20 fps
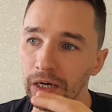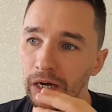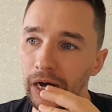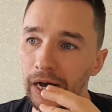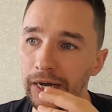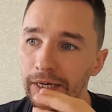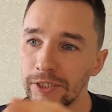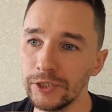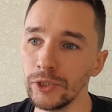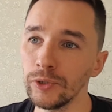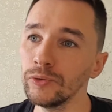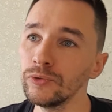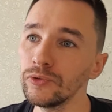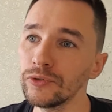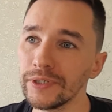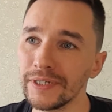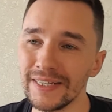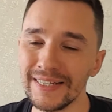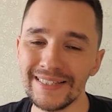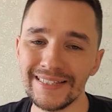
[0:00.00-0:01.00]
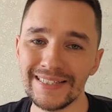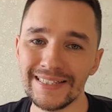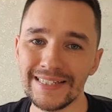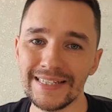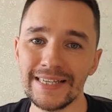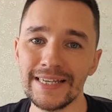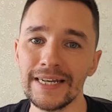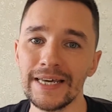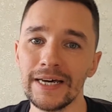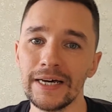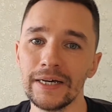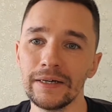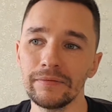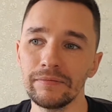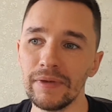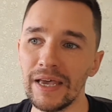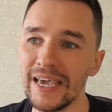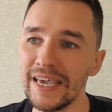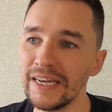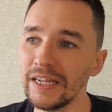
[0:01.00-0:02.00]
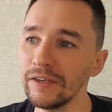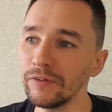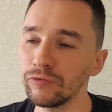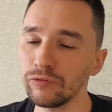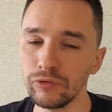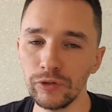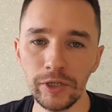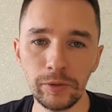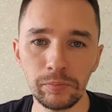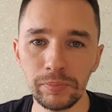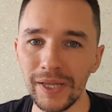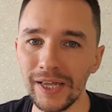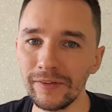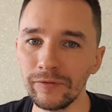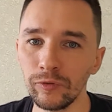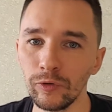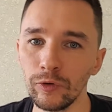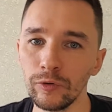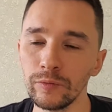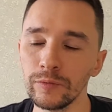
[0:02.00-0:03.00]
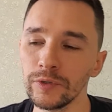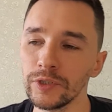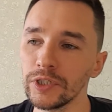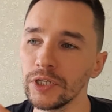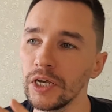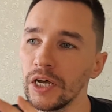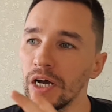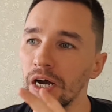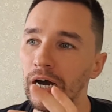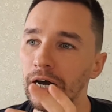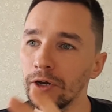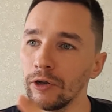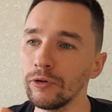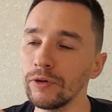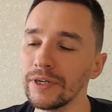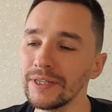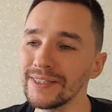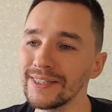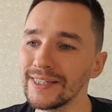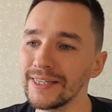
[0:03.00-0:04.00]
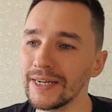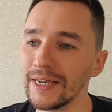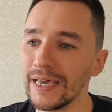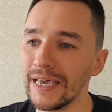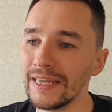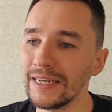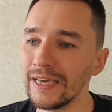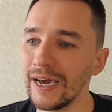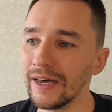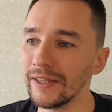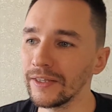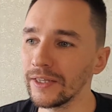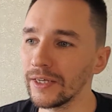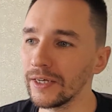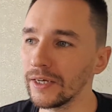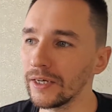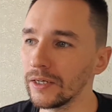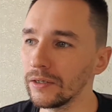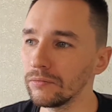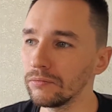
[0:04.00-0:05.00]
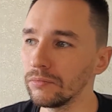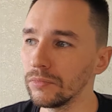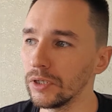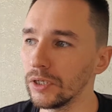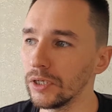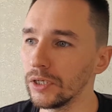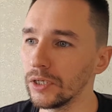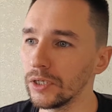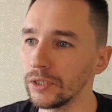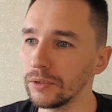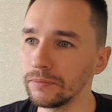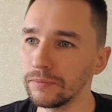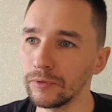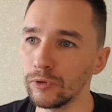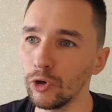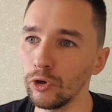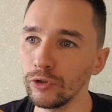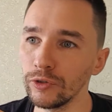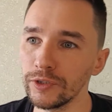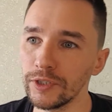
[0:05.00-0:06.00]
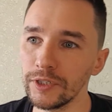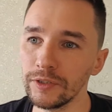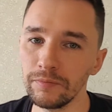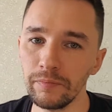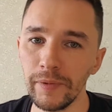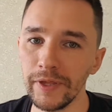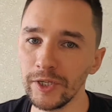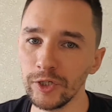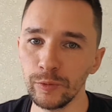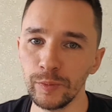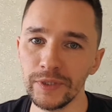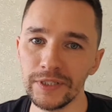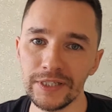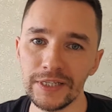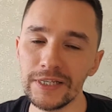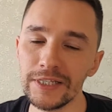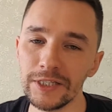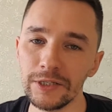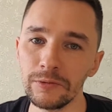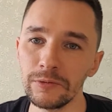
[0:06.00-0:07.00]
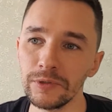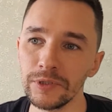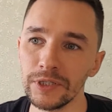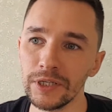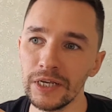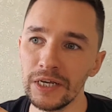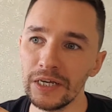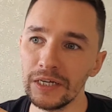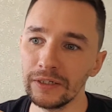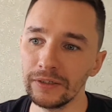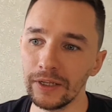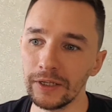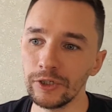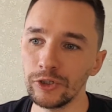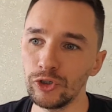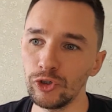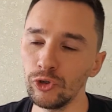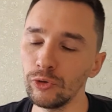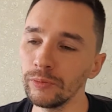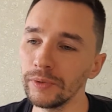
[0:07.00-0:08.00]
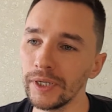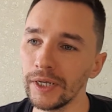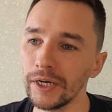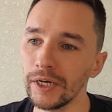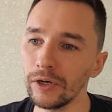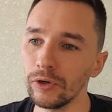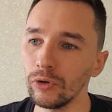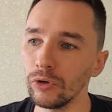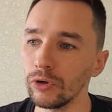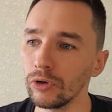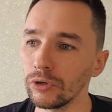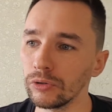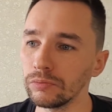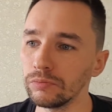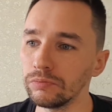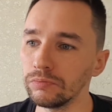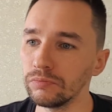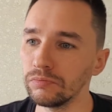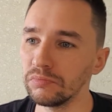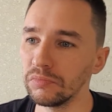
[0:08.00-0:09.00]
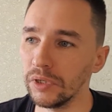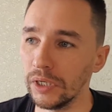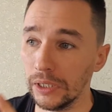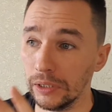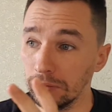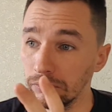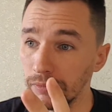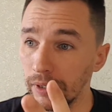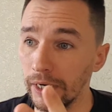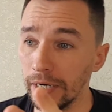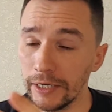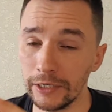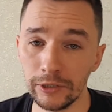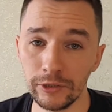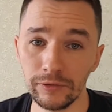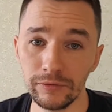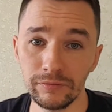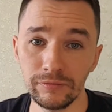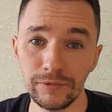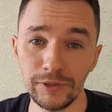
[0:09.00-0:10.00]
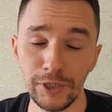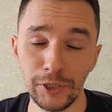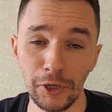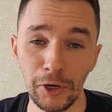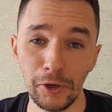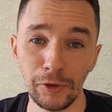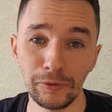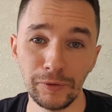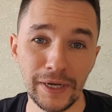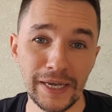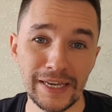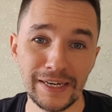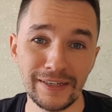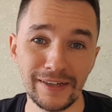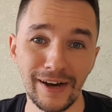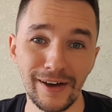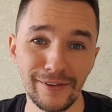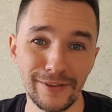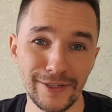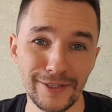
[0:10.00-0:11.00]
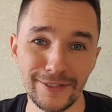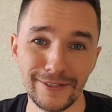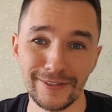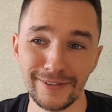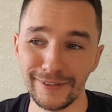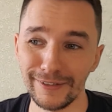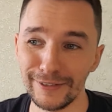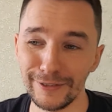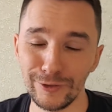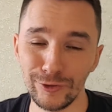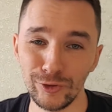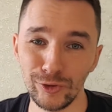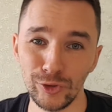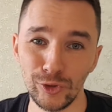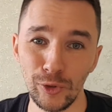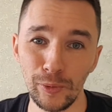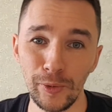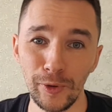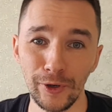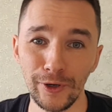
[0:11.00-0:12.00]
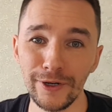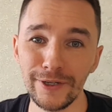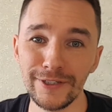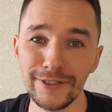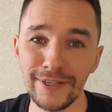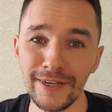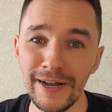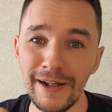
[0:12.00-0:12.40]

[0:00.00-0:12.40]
I don't consider any free platforms. I don't consider any other content management systems like Joomla, or I don't know any others, to be honest.